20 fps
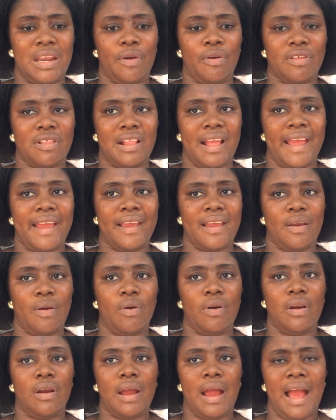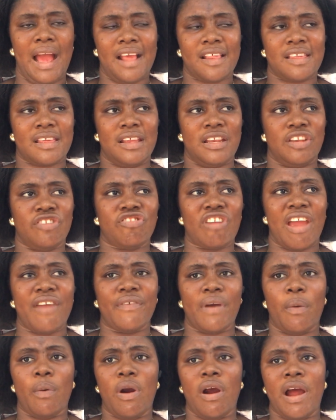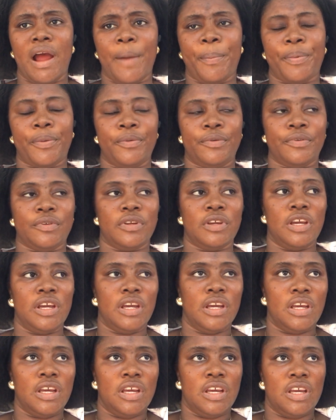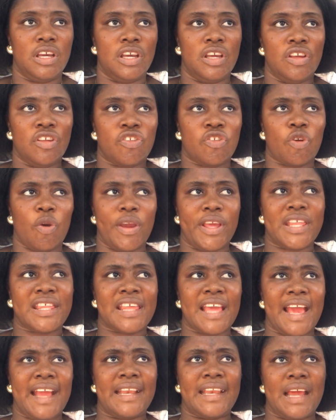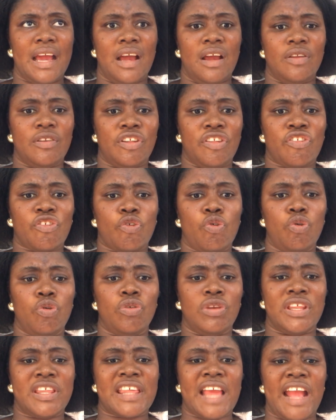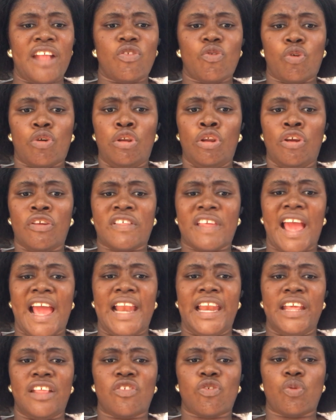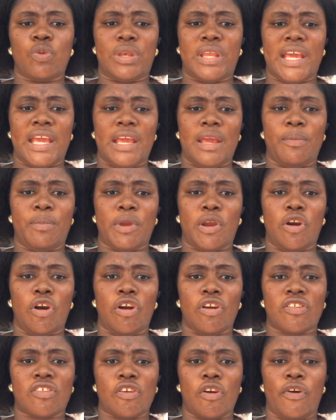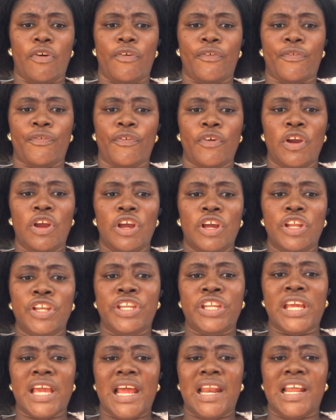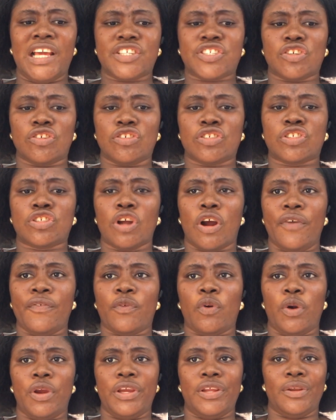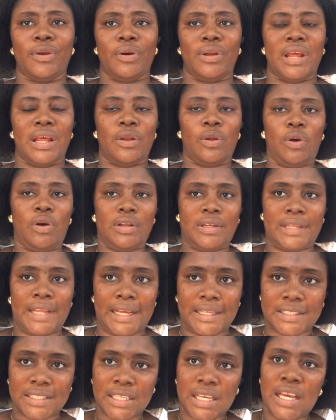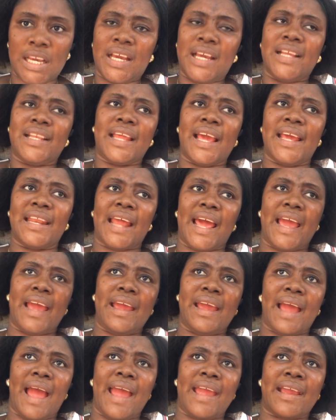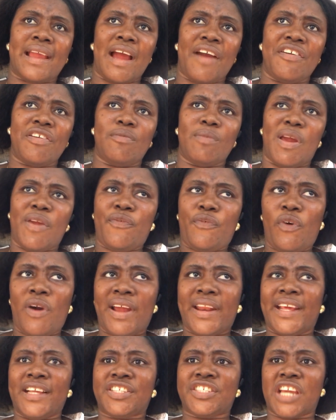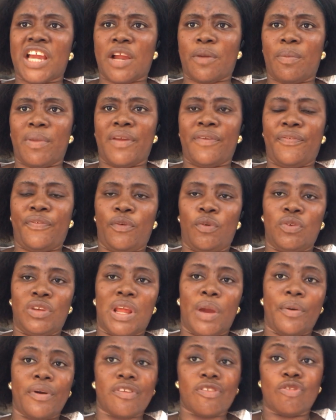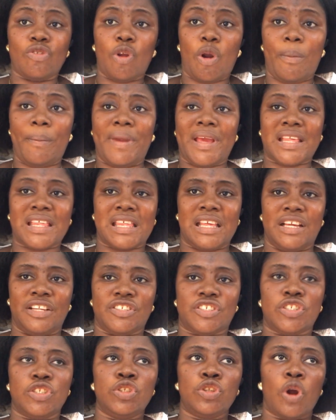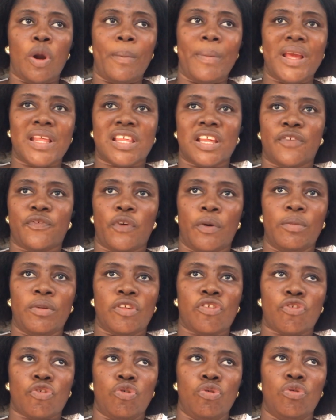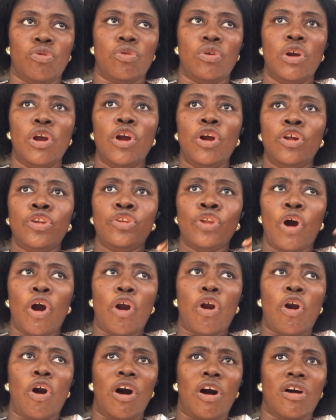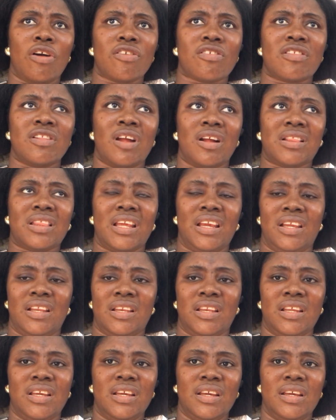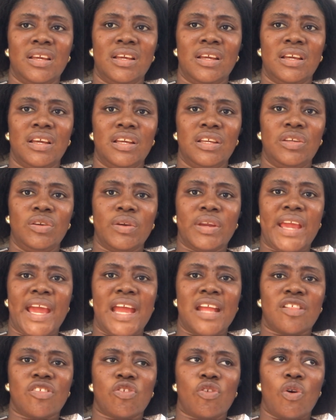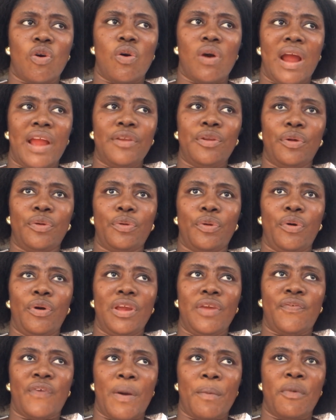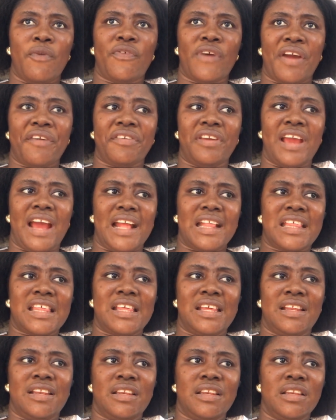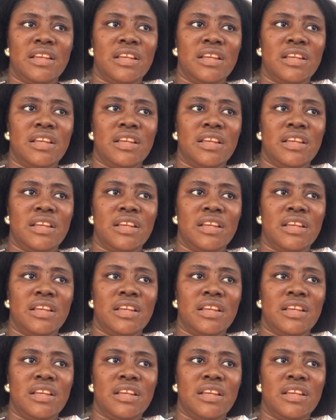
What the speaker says: I was like asking the driver what happened. So he said the school decided to close early today because of the election stuff going on and all that. Then I carried my phone and I checked my phone. There was no message from the school, no calls, nothing. You get, so I don't know if I'm overreacting.